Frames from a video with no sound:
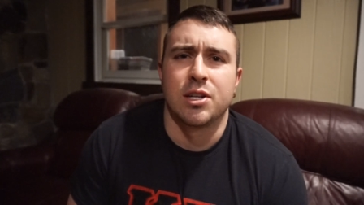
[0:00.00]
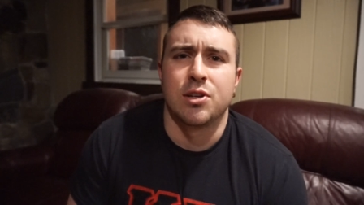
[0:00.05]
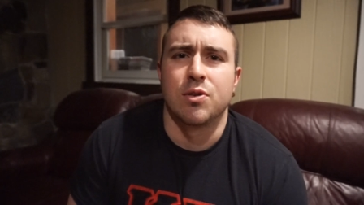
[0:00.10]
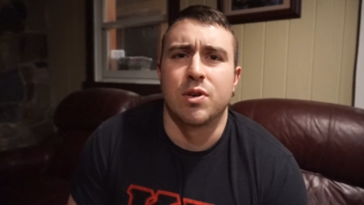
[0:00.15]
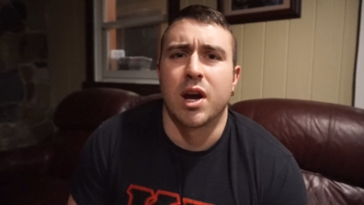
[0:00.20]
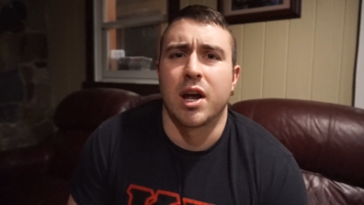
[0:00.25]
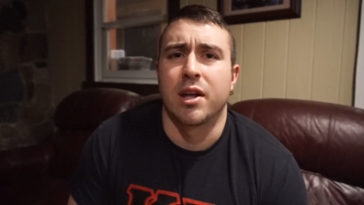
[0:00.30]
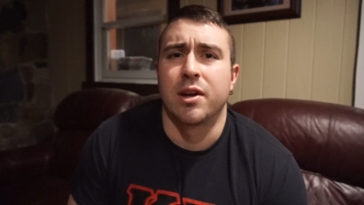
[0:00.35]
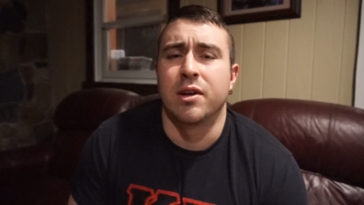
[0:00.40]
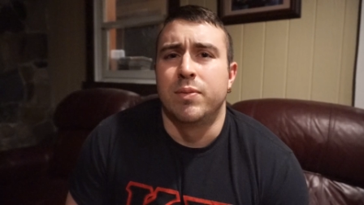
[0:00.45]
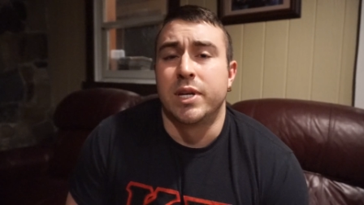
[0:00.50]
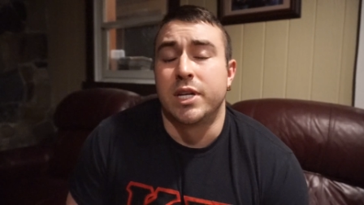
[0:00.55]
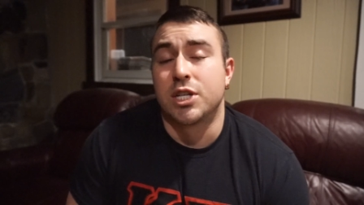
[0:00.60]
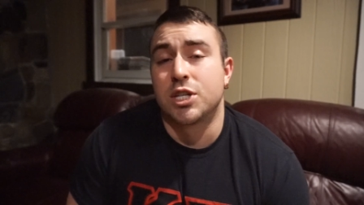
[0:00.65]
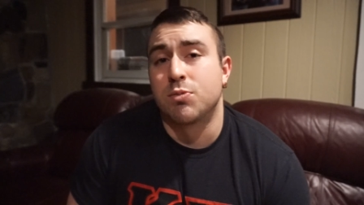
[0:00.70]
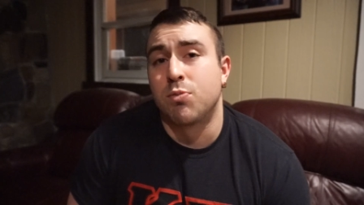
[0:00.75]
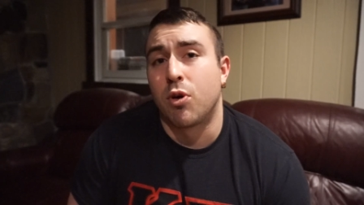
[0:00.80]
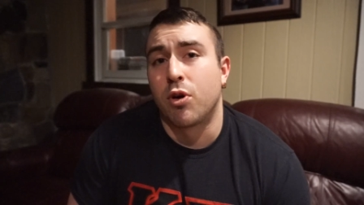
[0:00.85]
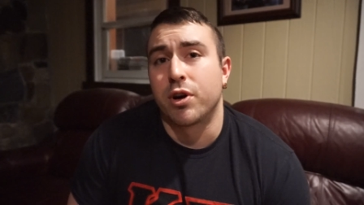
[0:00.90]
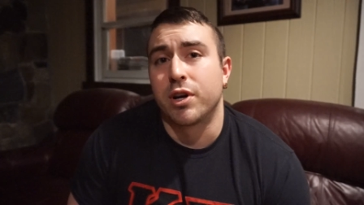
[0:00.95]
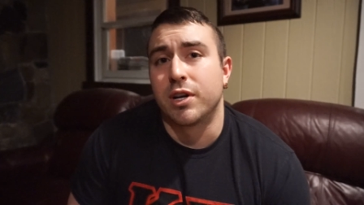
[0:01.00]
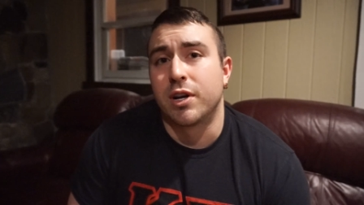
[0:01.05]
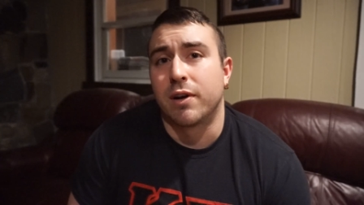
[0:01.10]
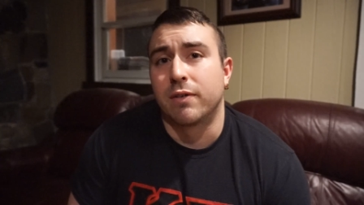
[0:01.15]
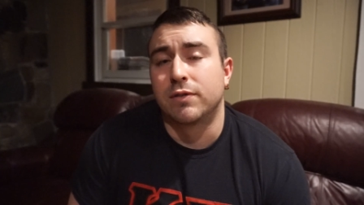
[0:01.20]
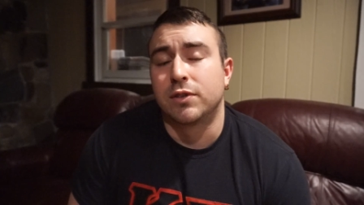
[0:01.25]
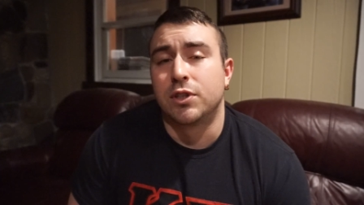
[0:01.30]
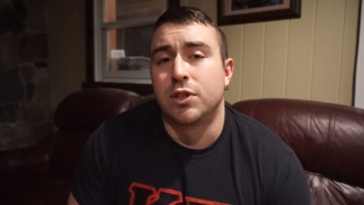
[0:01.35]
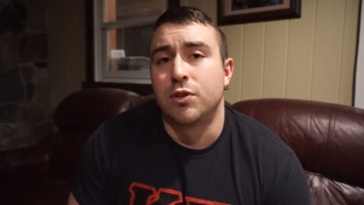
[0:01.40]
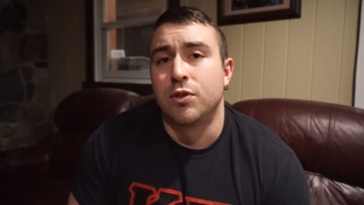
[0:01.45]
You gotta be smart
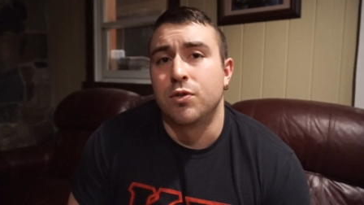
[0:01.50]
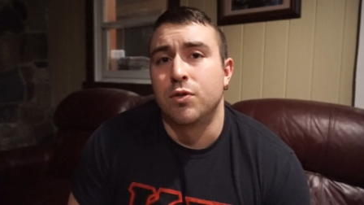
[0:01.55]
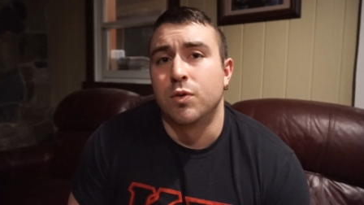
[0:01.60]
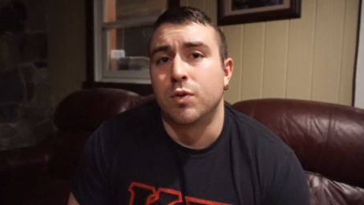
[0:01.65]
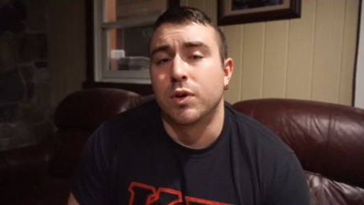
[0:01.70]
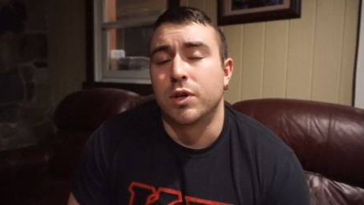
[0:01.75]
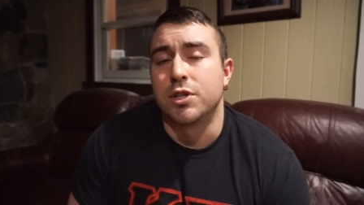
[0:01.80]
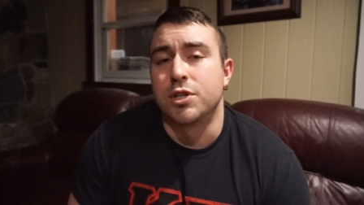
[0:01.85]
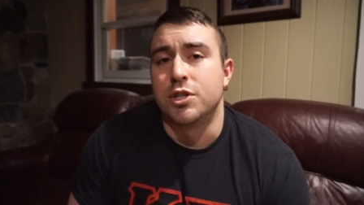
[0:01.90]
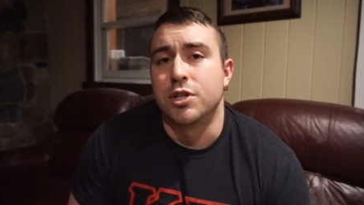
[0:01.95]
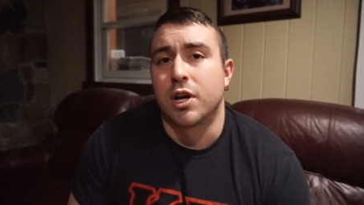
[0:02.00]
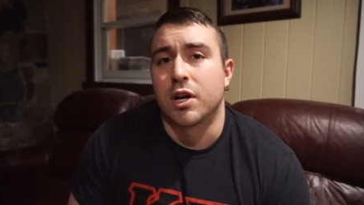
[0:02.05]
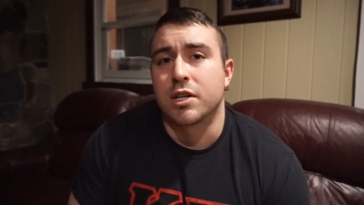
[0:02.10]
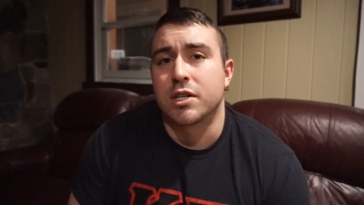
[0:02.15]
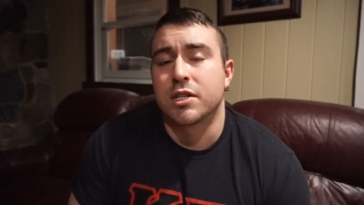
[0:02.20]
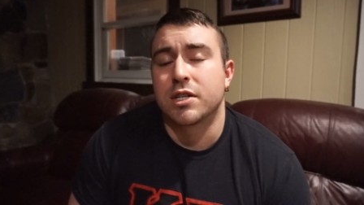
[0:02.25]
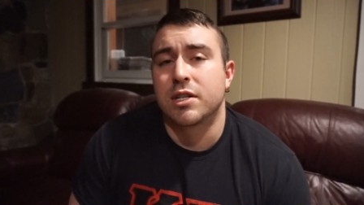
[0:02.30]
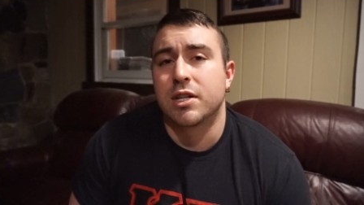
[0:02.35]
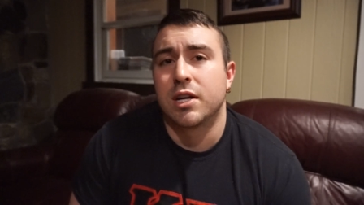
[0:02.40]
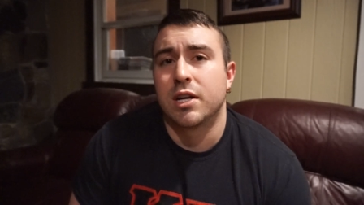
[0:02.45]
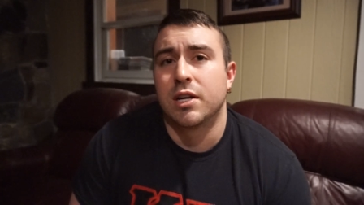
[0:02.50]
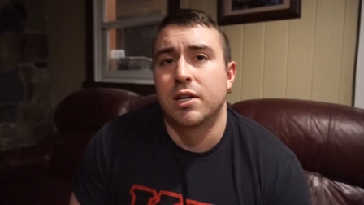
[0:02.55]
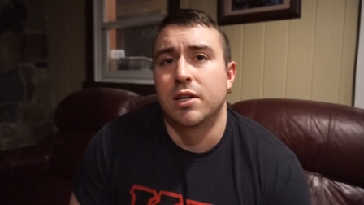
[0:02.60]
enough to adjust